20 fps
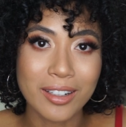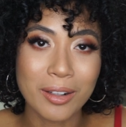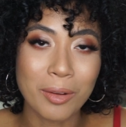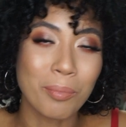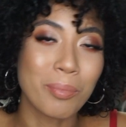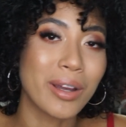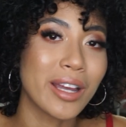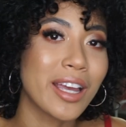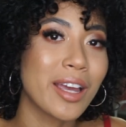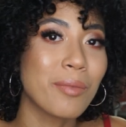
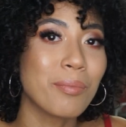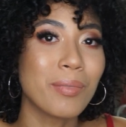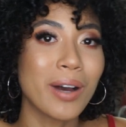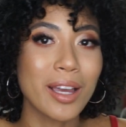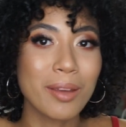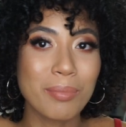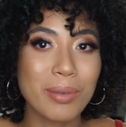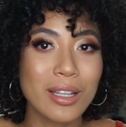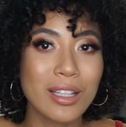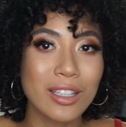but it
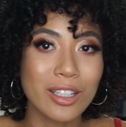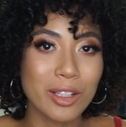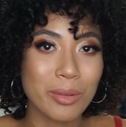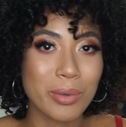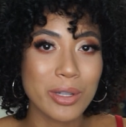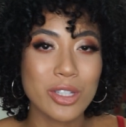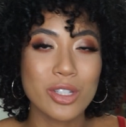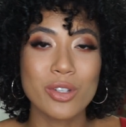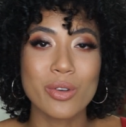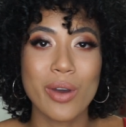might be a little
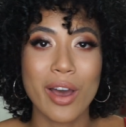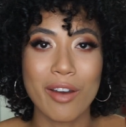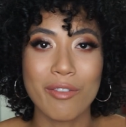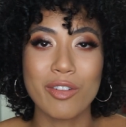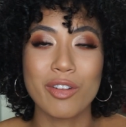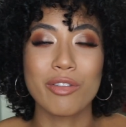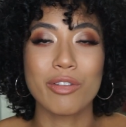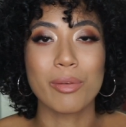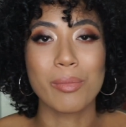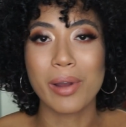bit too
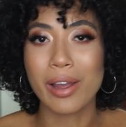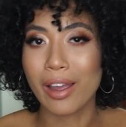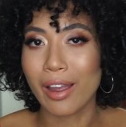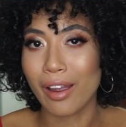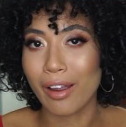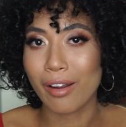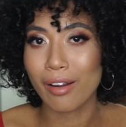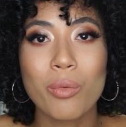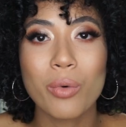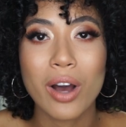heavy for my
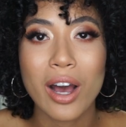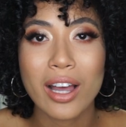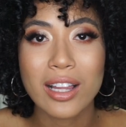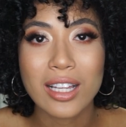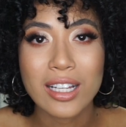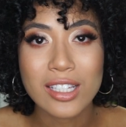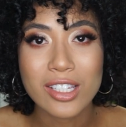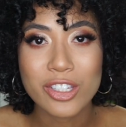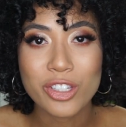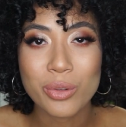hair. What I
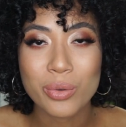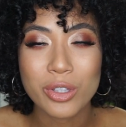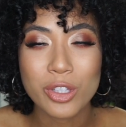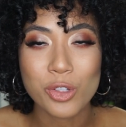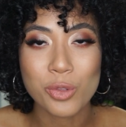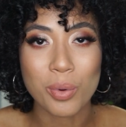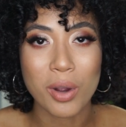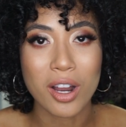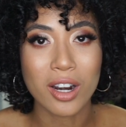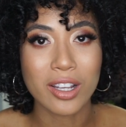like to do with
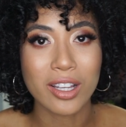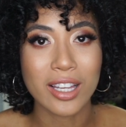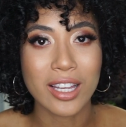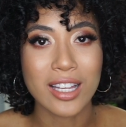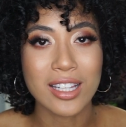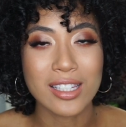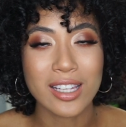this product is